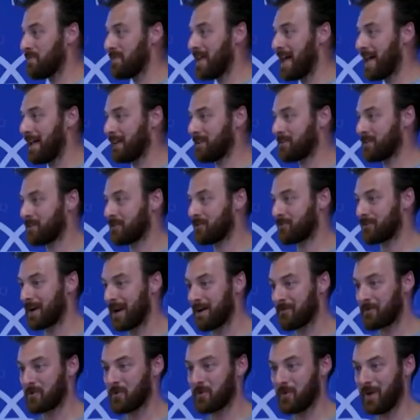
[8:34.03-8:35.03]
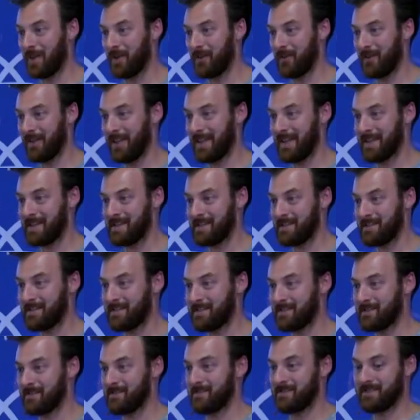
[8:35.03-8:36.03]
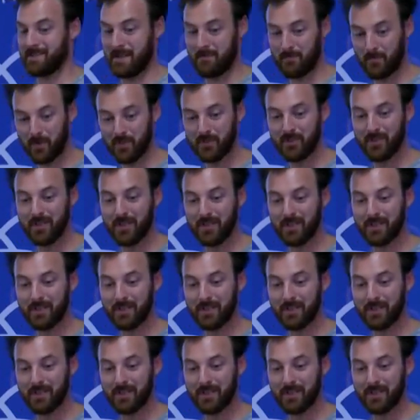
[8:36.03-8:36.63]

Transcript: that GraphQL is simple.